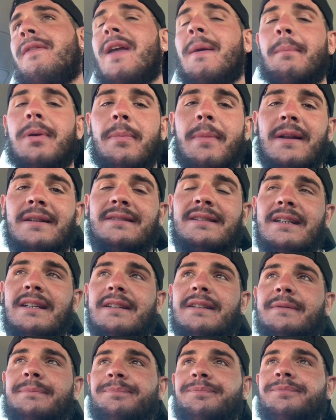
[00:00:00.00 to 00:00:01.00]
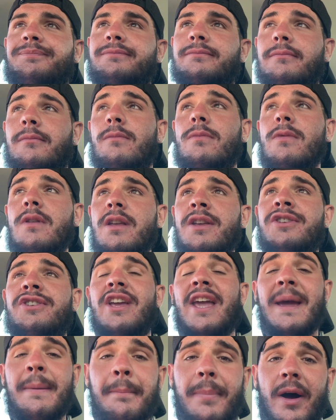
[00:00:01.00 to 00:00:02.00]
Implemented
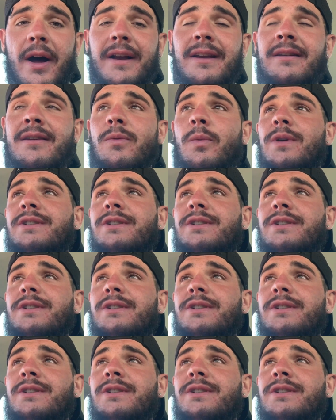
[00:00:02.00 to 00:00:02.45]
Yohimbine,